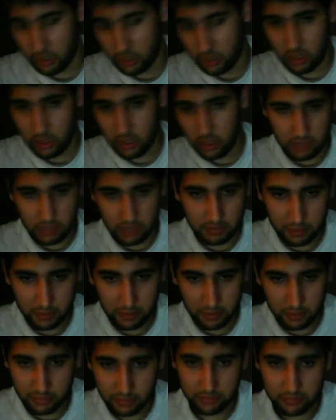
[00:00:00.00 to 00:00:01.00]
The
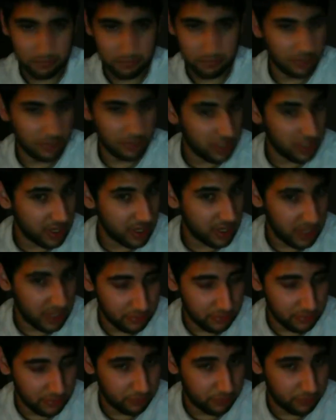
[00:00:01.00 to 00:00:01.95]
but I